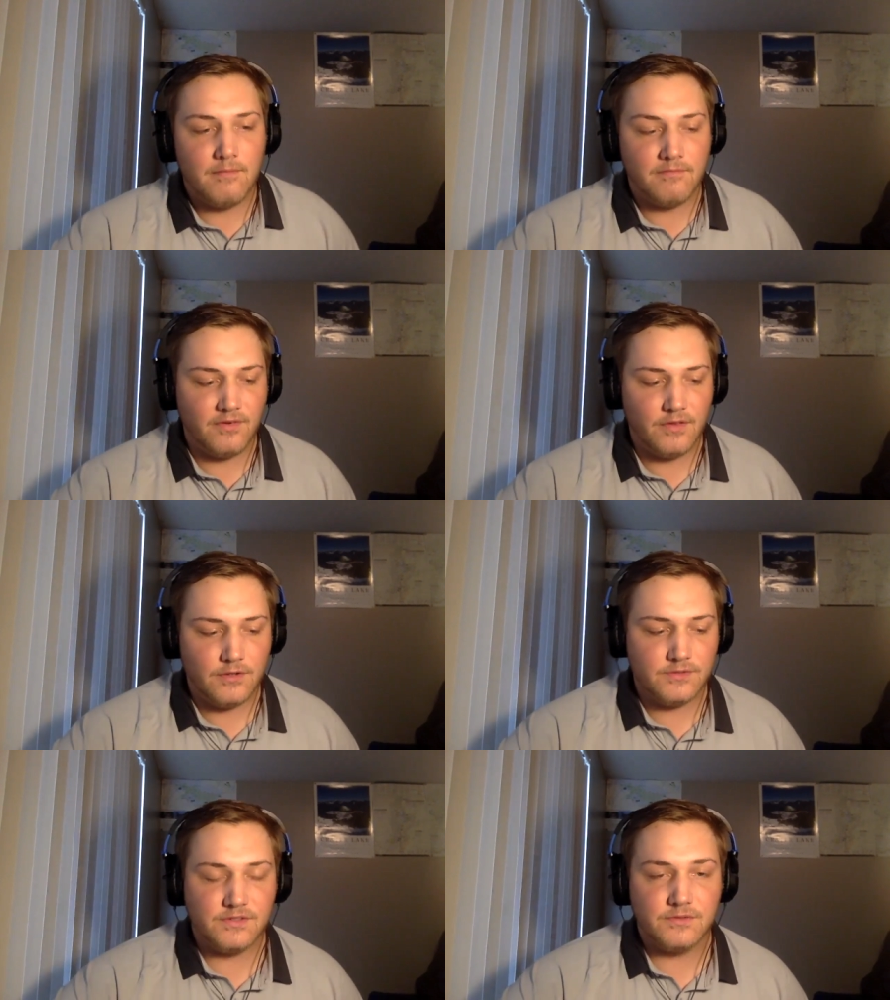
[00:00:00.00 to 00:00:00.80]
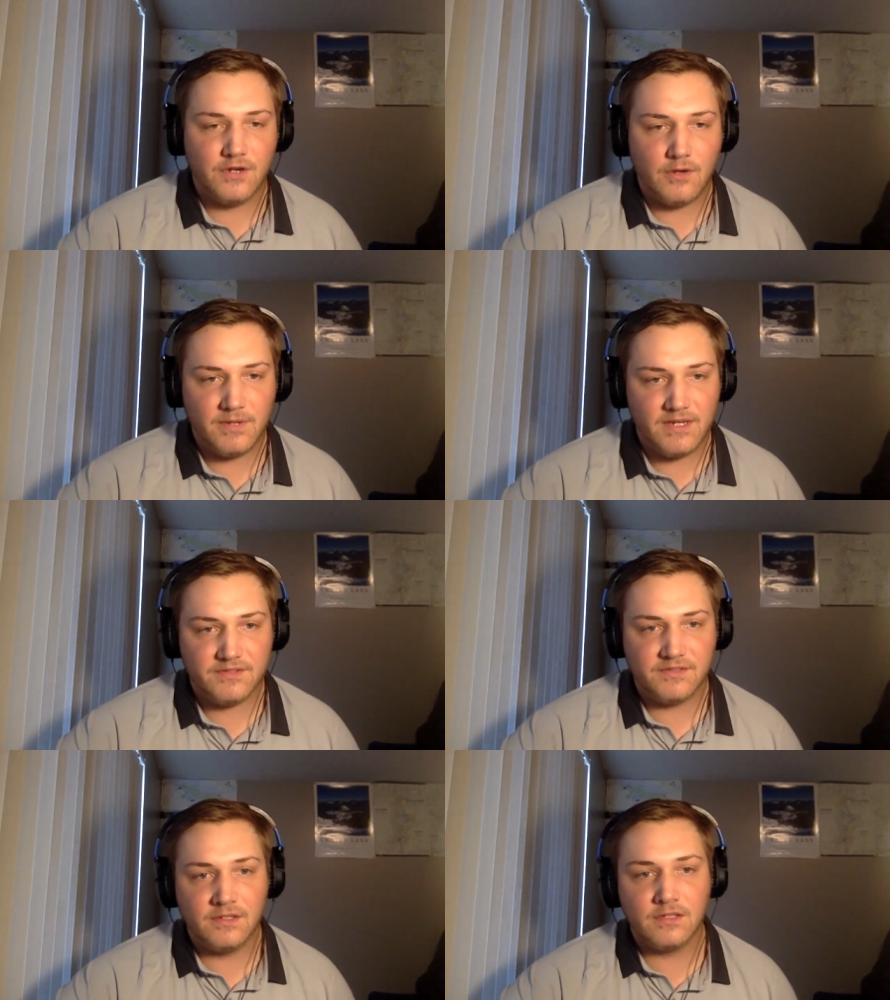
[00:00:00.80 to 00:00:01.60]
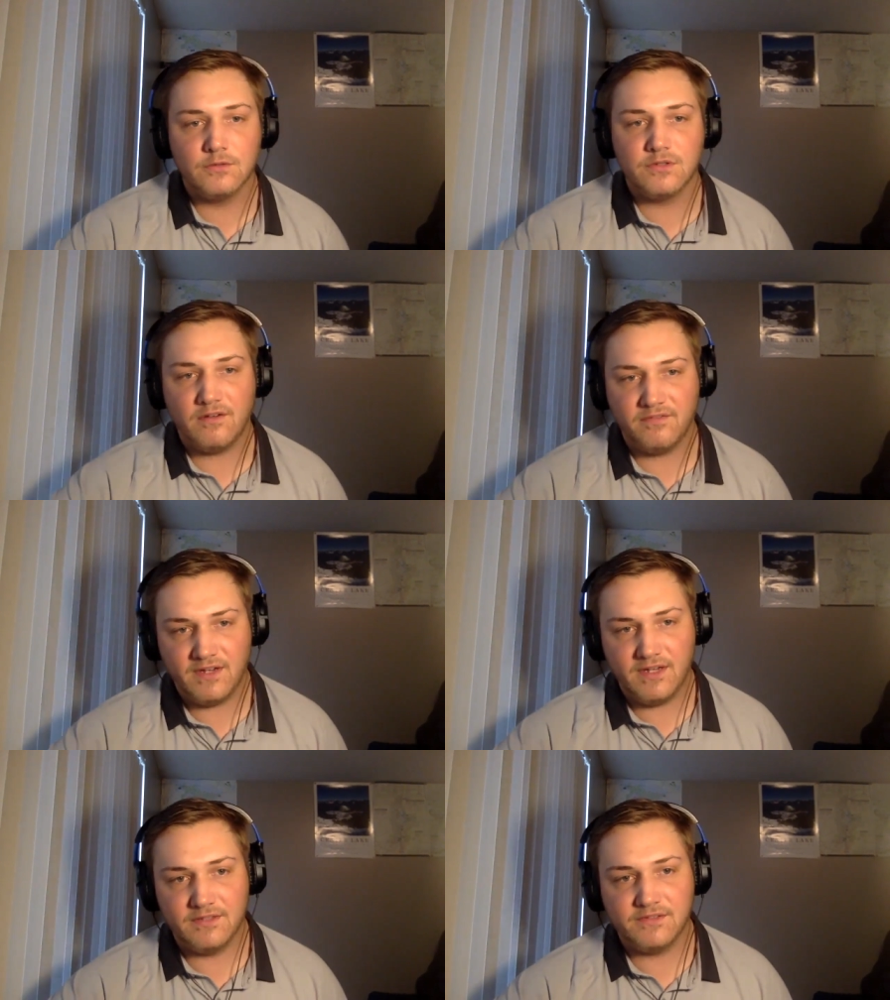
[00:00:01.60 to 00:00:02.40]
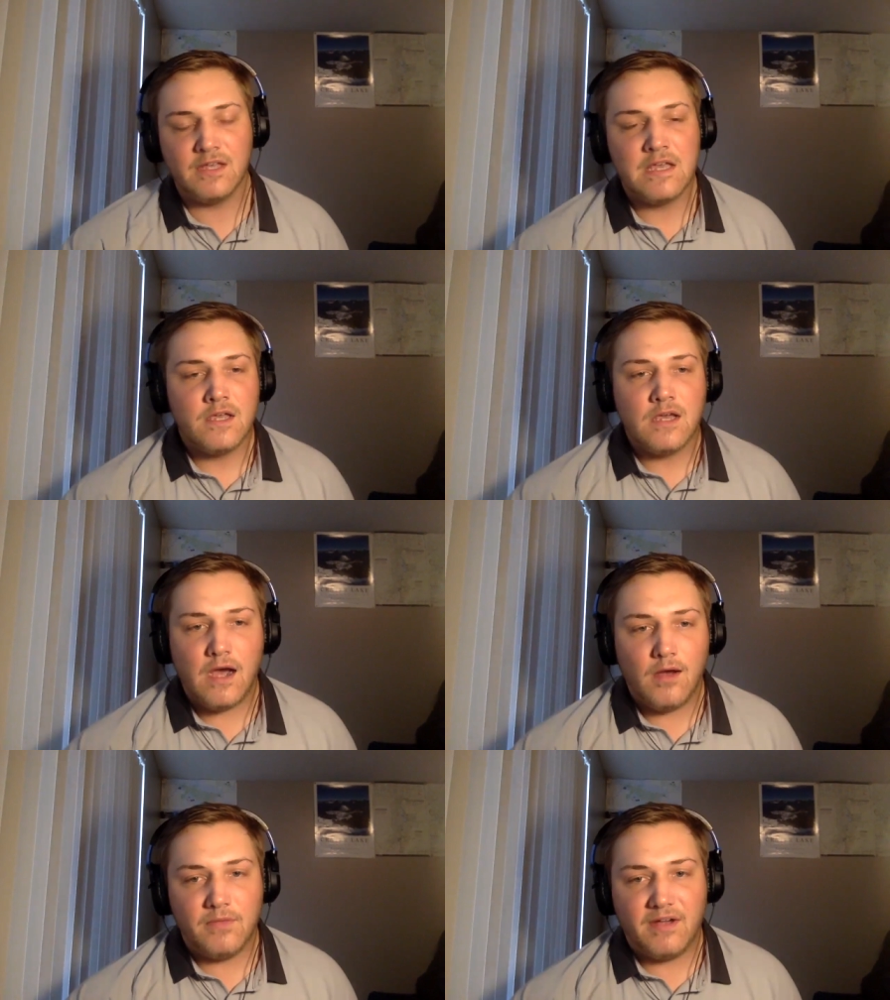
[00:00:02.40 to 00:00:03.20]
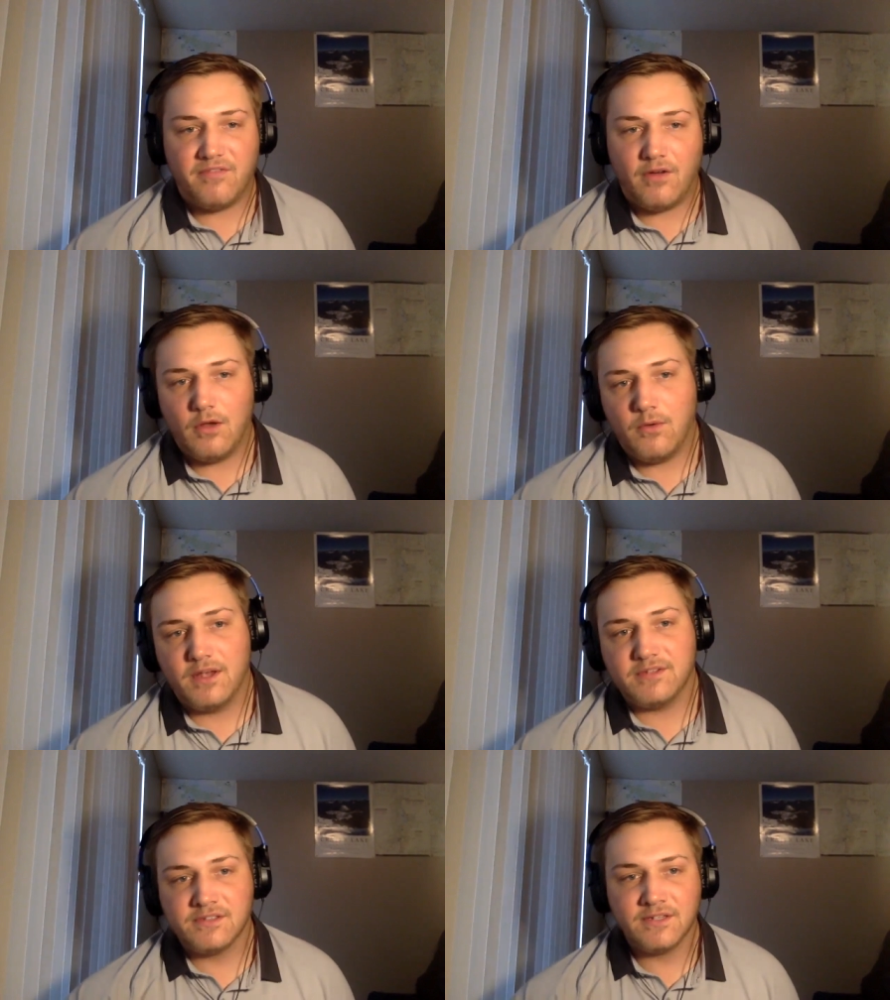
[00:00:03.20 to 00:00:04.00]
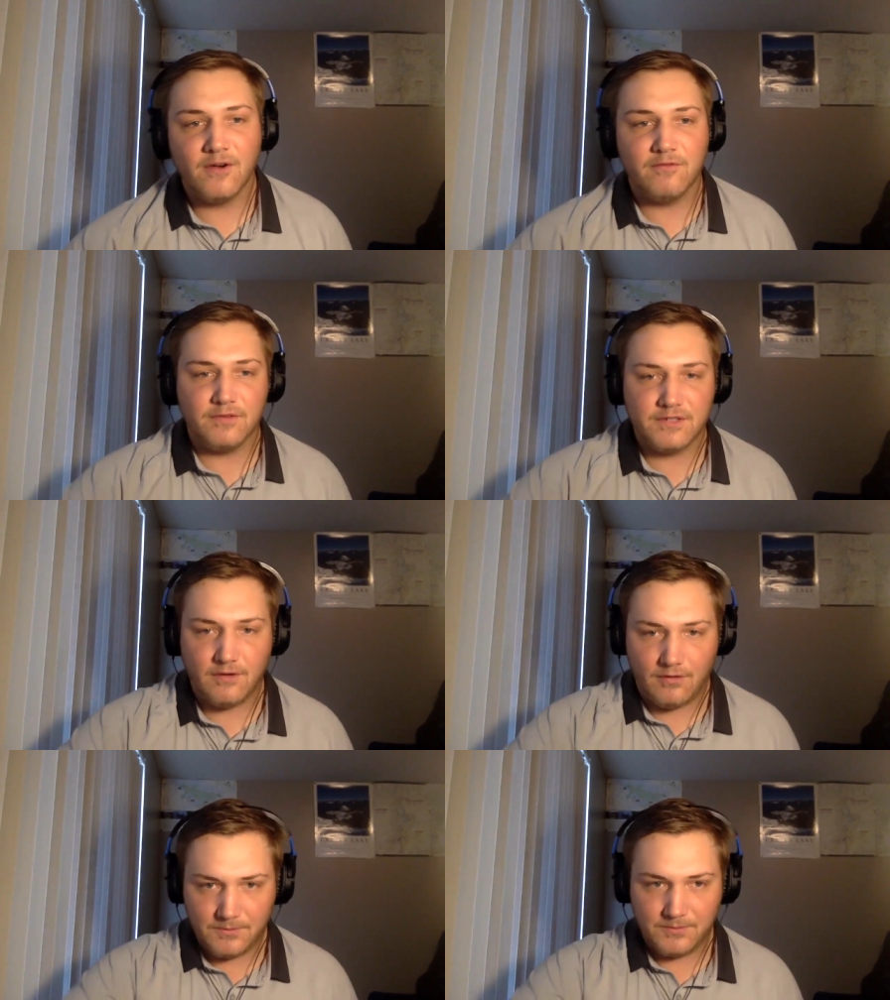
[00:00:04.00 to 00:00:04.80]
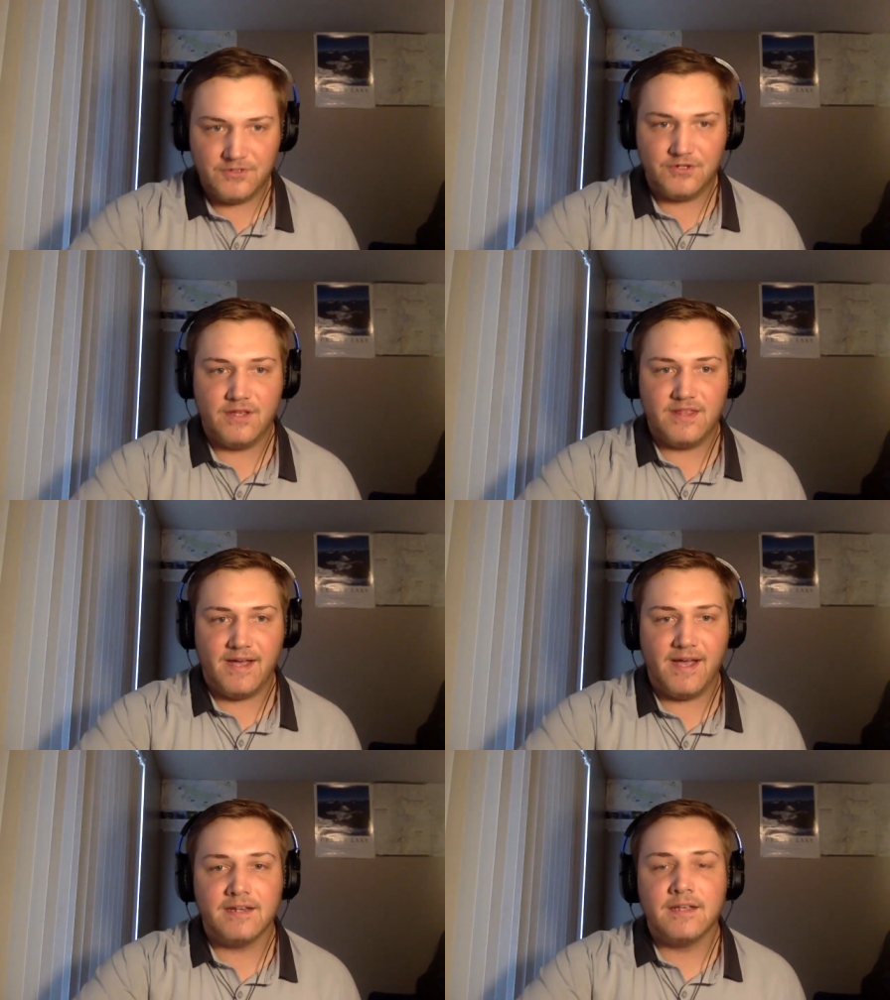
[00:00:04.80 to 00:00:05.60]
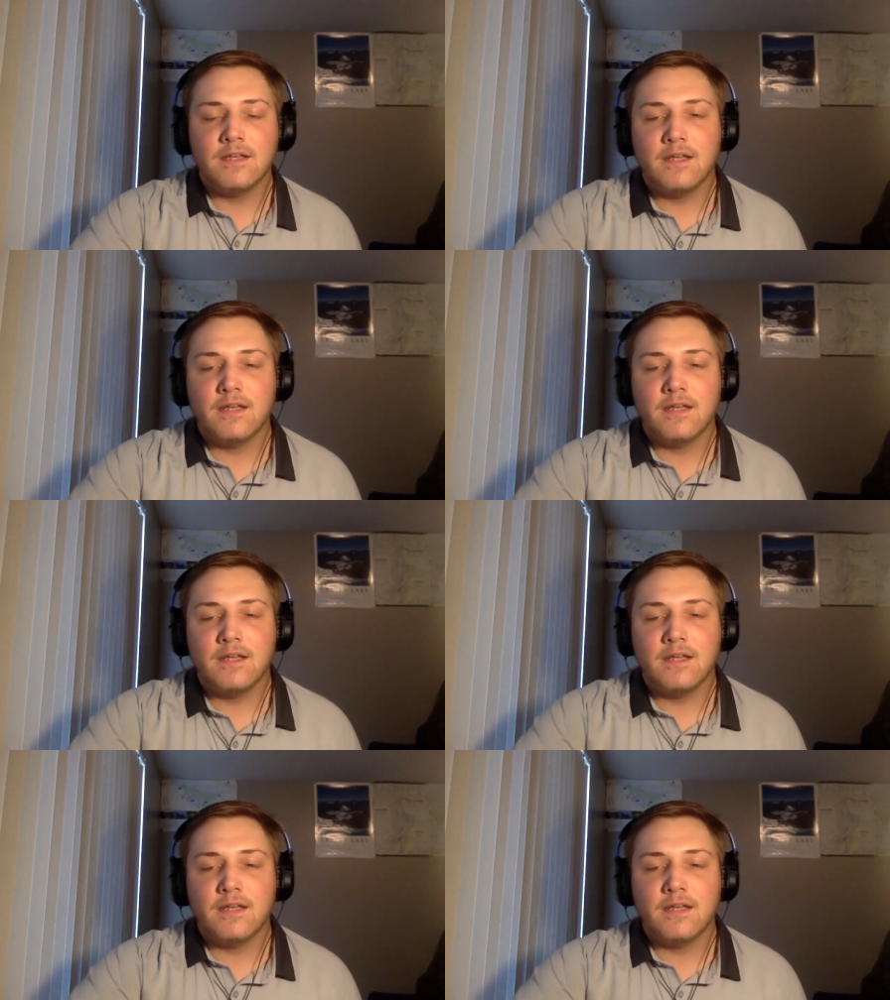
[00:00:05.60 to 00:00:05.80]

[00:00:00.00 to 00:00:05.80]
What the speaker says: for those Utah-based Utah fans that follow us. Hopefully you all will enjoy that.